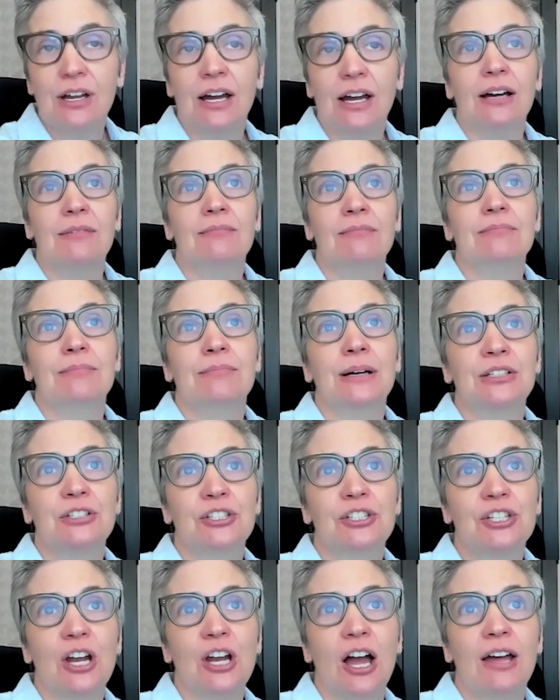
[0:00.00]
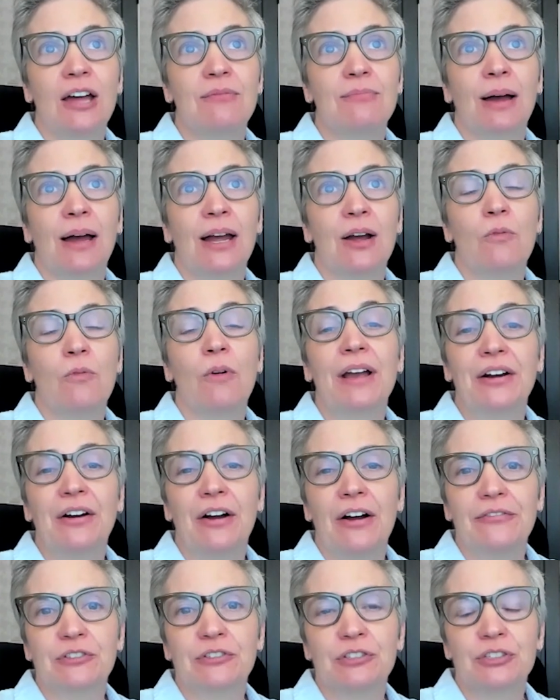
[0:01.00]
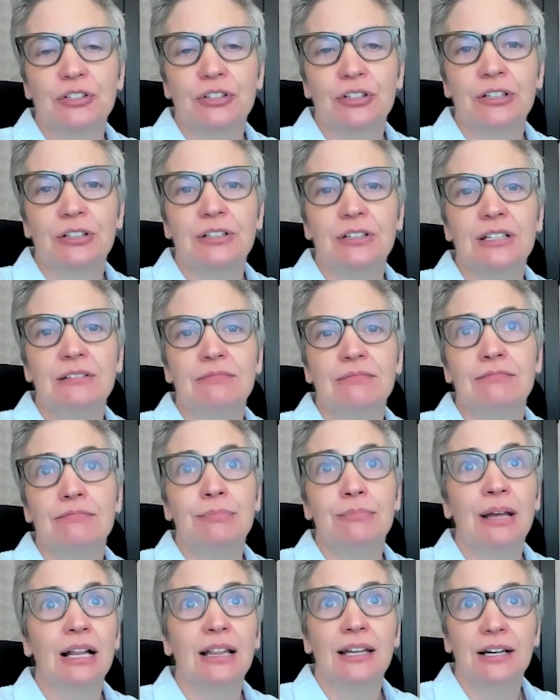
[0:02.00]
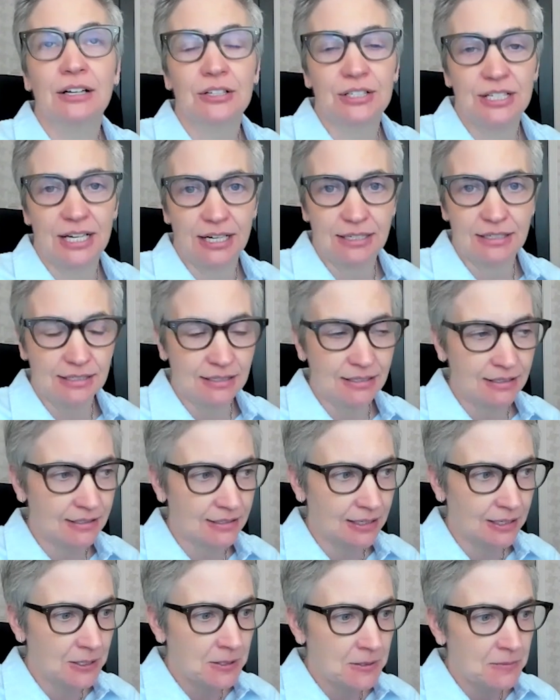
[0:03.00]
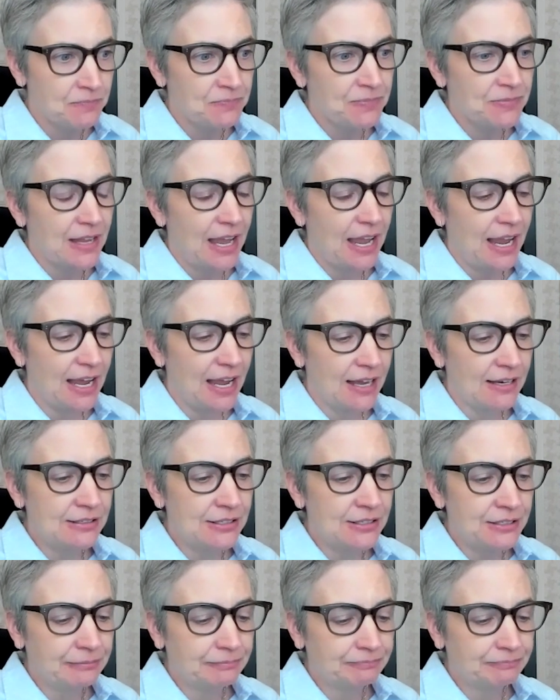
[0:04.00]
um, but shot by a white officer in Bellaire, Texas, and